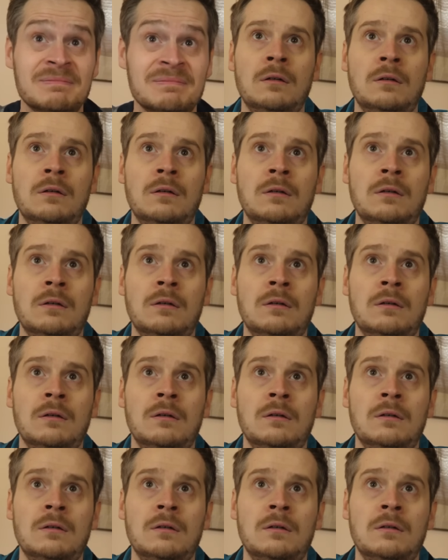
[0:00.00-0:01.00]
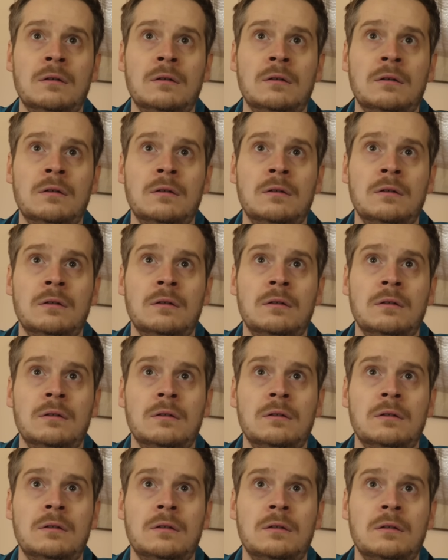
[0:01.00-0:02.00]

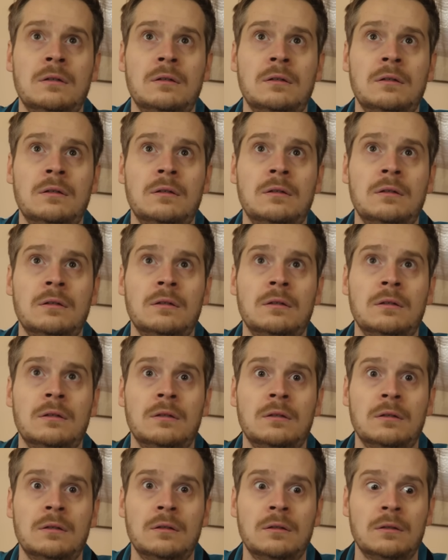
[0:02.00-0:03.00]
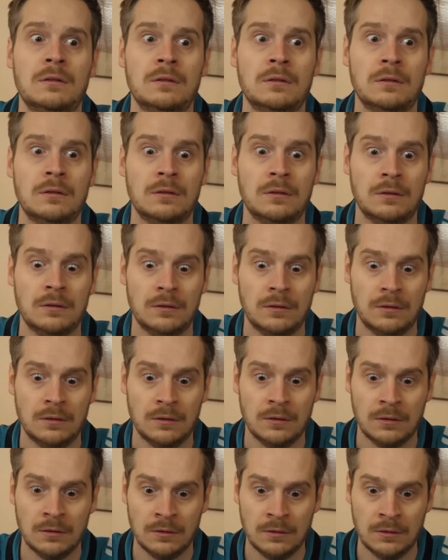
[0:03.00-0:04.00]

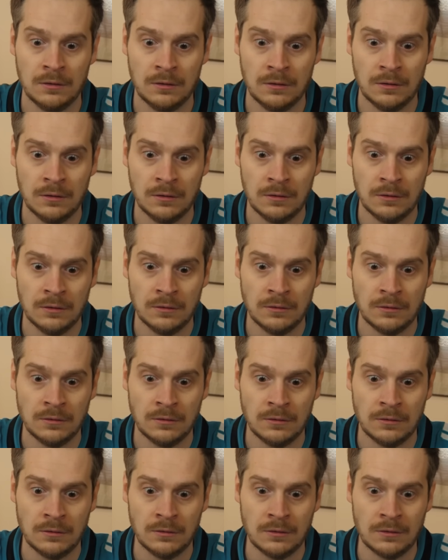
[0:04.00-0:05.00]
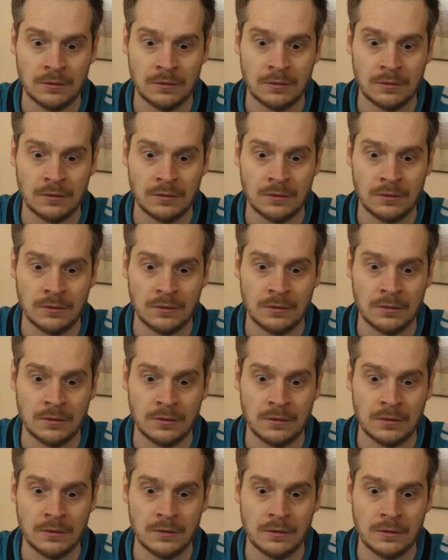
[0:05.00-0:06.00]

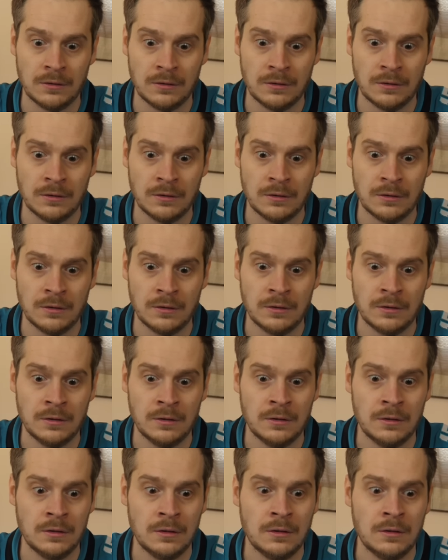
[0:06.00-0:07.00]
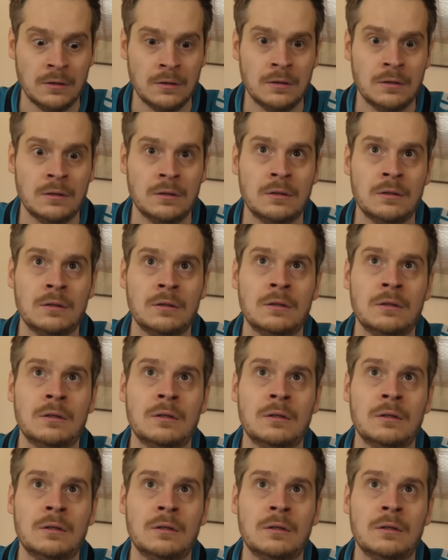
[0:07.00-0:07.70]
Nothing is said.